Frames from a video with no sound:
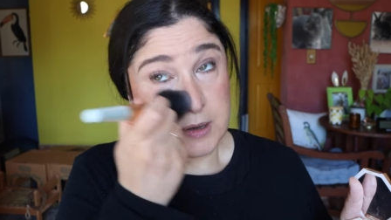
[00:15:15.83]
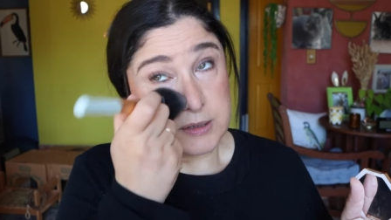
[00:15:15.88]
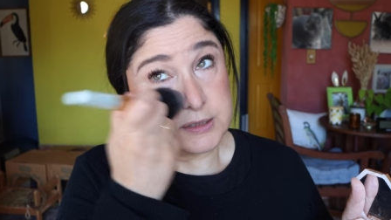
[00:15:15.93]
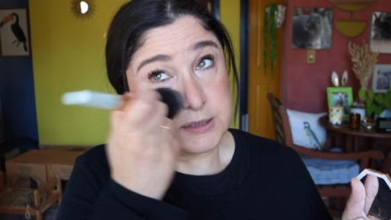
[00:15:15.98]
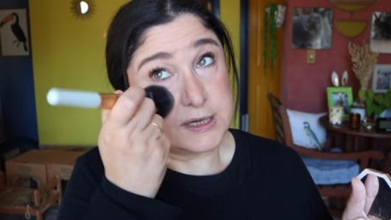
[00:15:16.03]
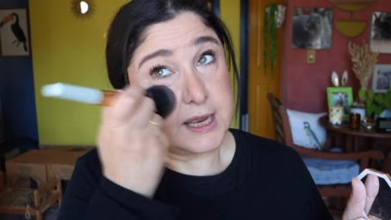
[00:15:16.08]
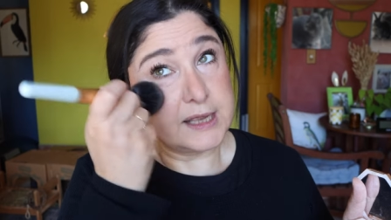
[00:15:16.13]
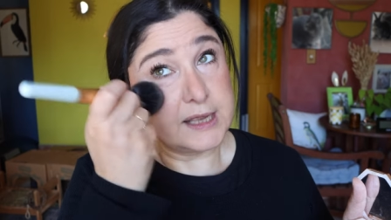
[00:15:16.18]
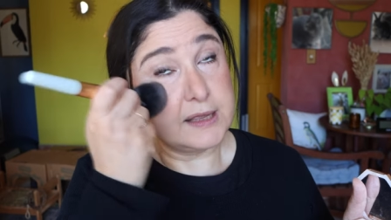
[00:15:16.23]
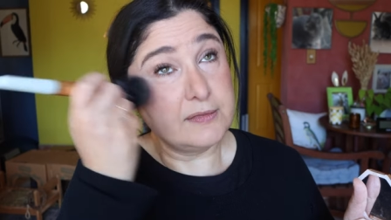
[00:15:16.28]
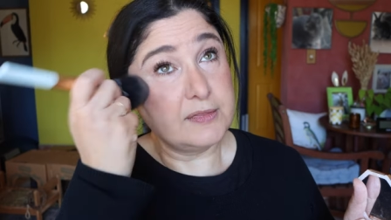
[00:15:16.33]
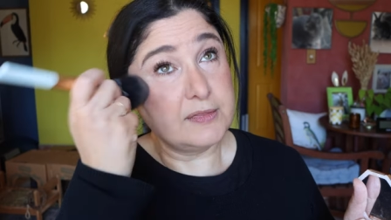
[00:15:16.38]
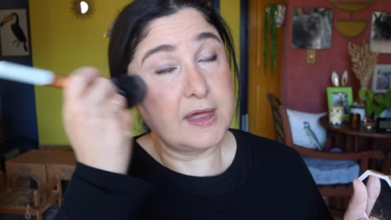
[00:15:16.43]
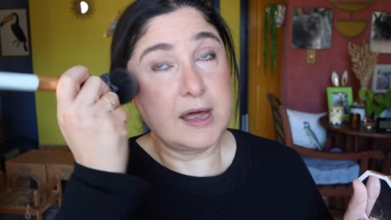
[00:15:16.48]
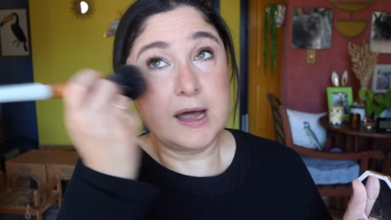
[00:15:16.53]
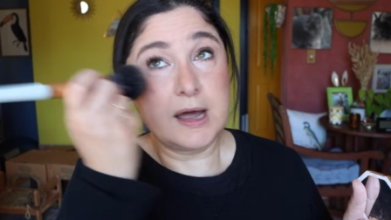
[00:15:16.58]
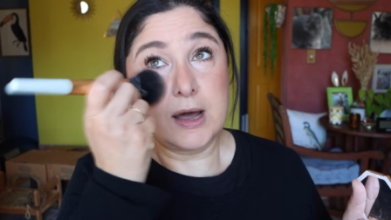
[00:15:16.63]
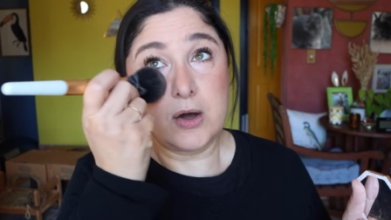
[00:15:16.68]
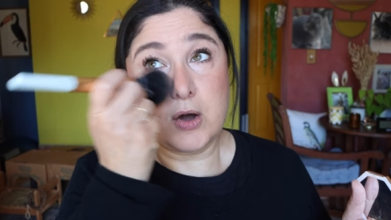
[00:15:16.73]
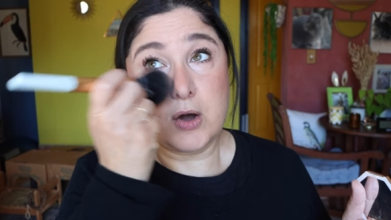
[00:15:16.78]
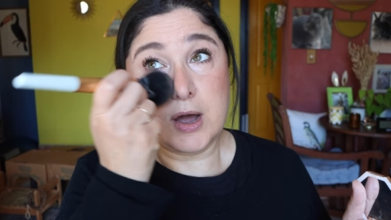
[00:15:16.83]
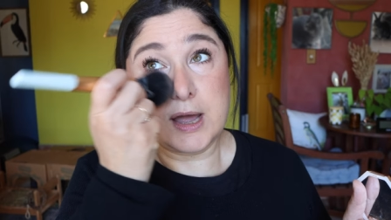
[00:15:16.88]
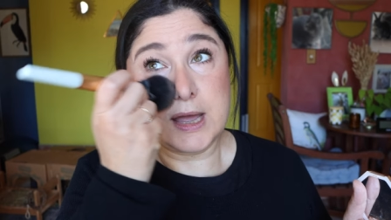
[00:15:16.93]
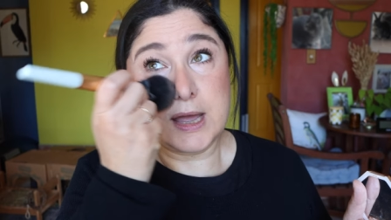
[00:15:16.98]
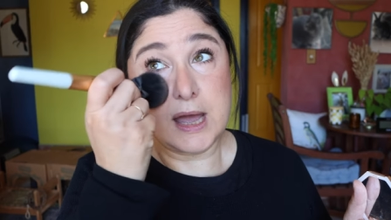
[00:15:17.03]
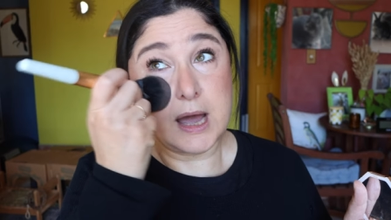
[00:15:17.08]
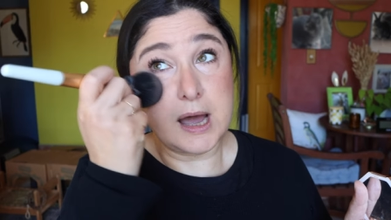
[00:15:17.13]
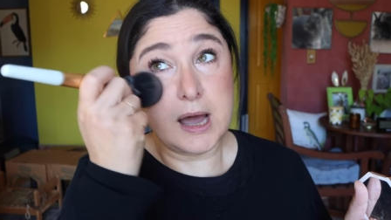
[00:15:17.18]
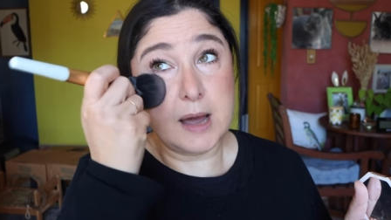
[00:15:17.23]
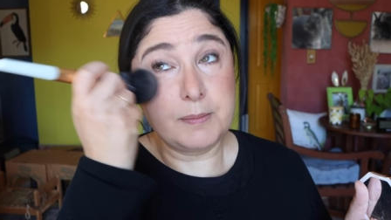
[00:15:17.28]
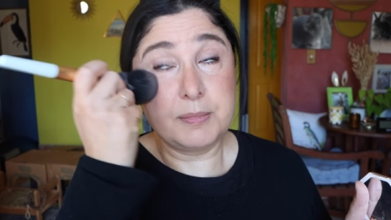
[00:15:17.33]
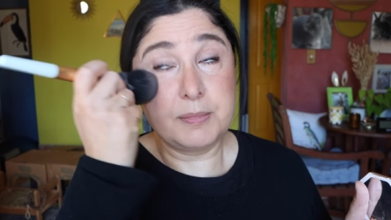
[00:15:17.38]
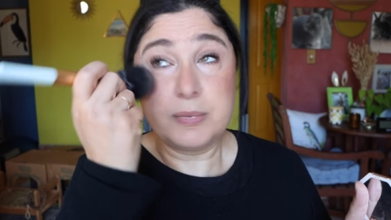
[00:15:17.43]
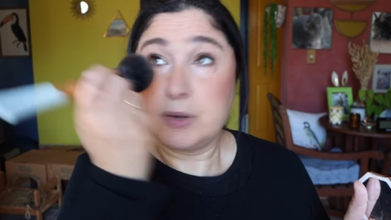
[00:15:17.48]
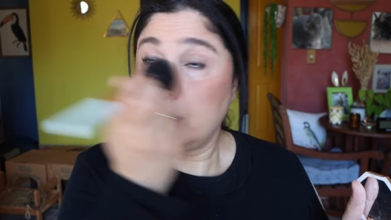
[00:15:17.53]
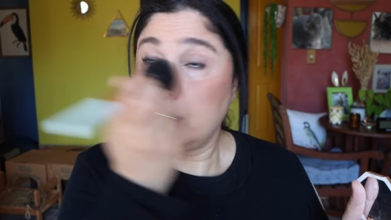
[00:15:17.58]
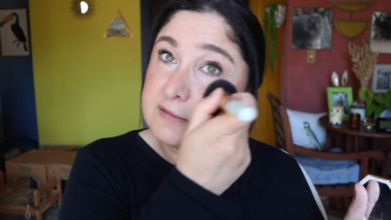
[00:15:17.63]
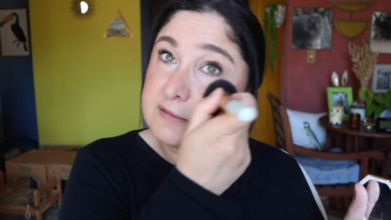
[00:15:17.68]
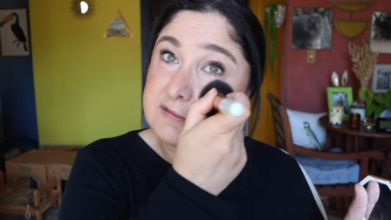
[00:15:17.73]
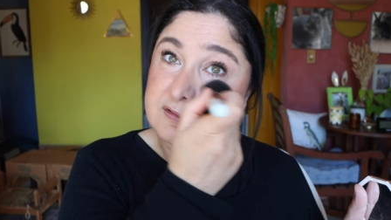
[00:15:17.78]
Taking that high up
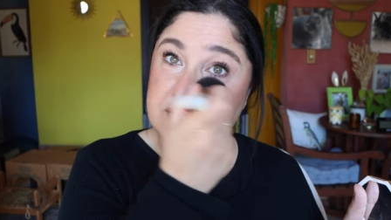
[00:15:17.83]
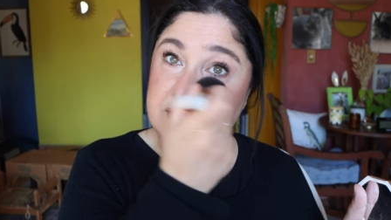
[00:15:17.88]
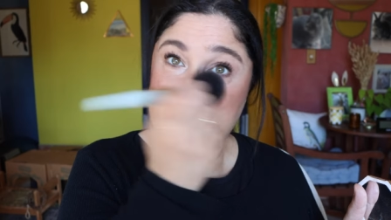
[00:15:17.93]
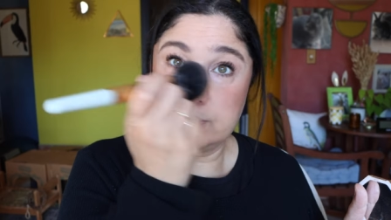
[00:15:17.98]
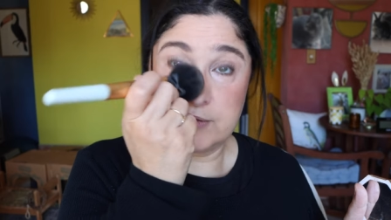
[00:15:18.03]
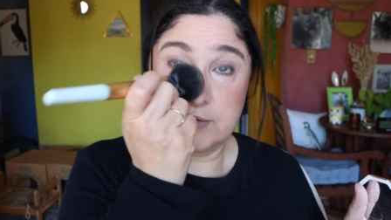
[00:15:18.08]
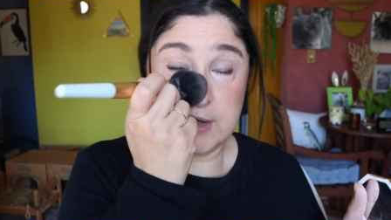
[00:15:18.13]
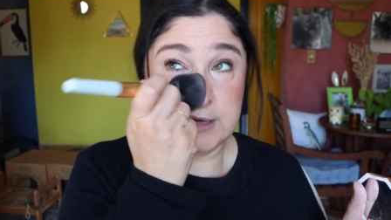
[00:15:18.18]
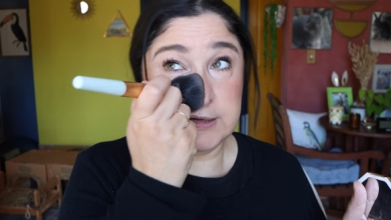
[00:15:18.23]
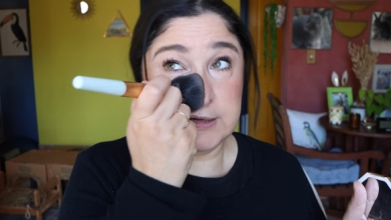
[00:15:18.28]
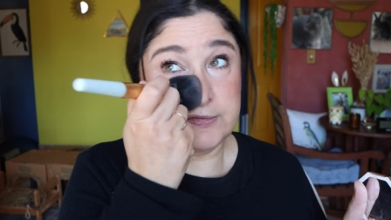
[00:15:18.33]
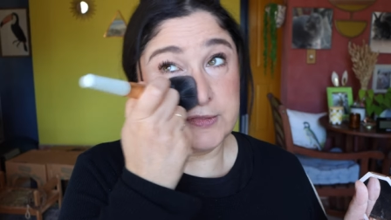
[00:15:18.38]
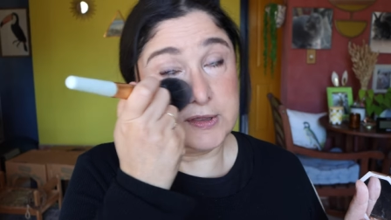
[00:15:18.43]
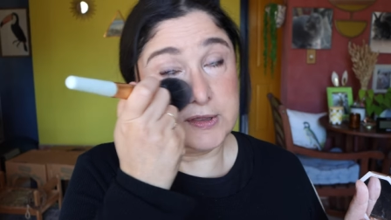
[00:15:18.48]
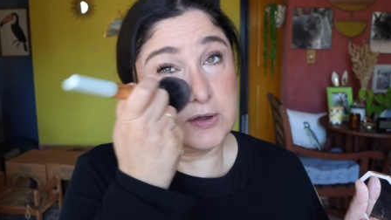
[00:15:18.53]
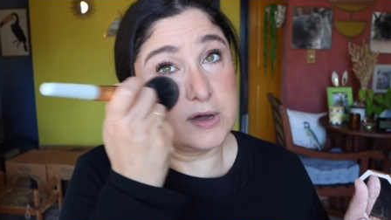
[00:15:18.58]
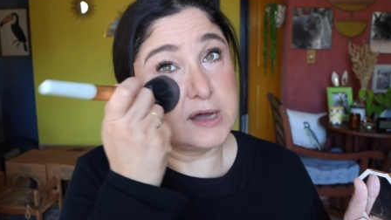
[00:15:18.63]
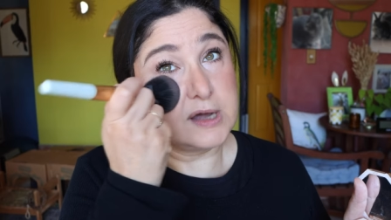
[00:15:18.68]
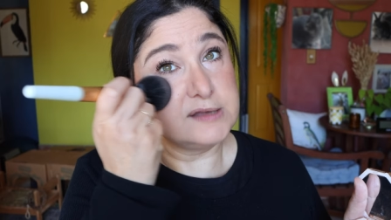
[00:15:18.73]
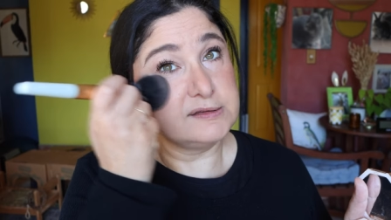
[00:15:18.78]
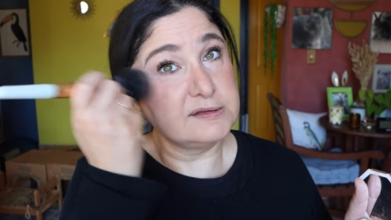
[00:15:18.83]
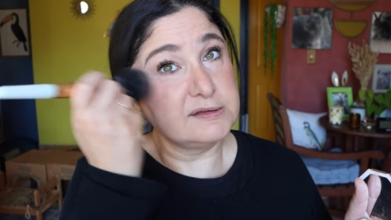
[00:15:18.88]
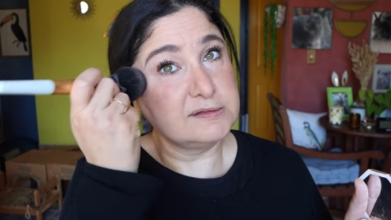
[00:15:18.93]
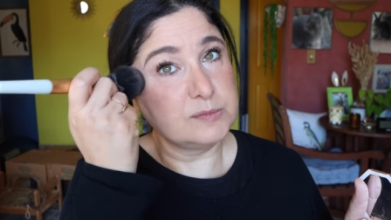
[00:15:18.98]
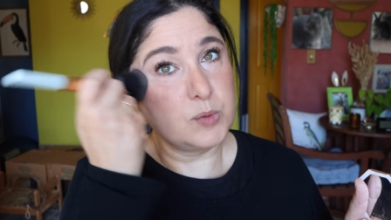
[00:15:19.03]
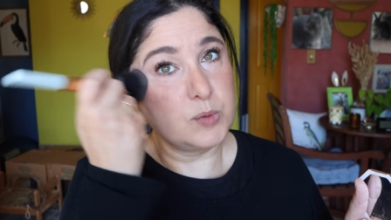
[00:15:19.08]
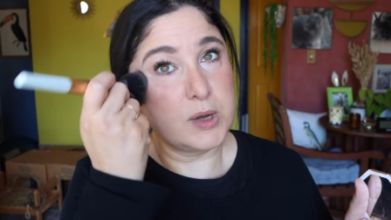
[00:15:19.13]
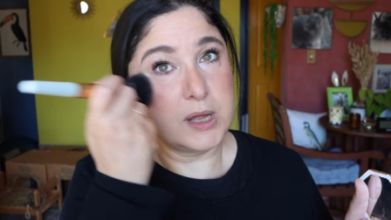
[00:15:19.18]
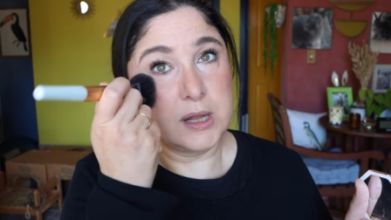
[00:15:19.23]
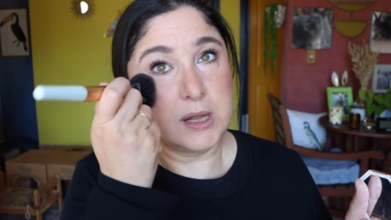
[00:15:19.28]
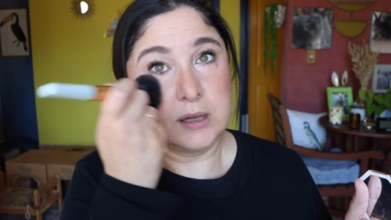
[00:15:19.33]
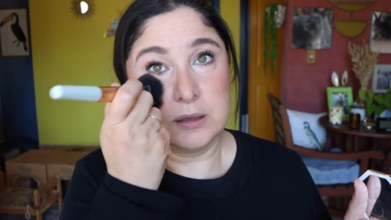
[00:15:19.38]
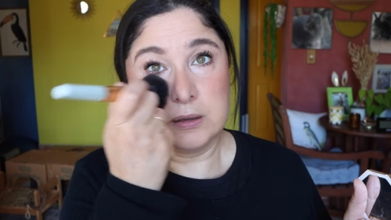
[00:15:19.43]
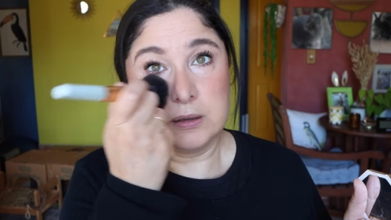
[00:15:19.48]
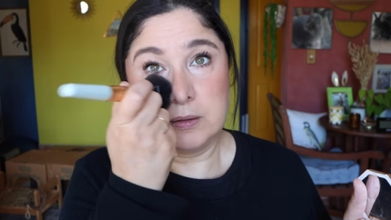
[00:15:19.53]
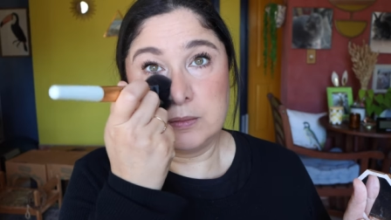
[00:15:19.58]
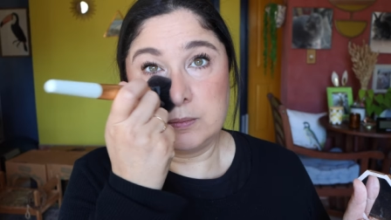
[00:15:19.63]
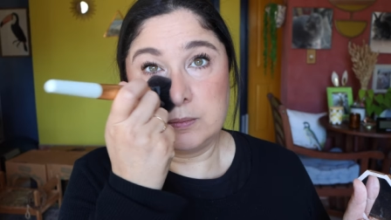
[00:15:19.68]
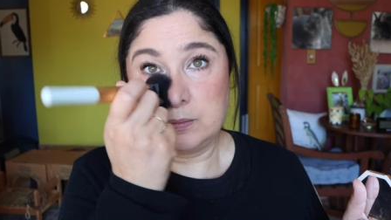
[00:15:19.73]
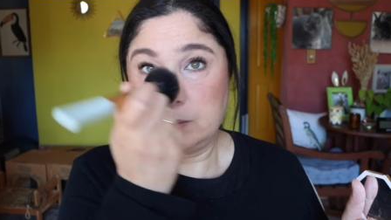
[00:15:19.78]
sort of under the eyes as well.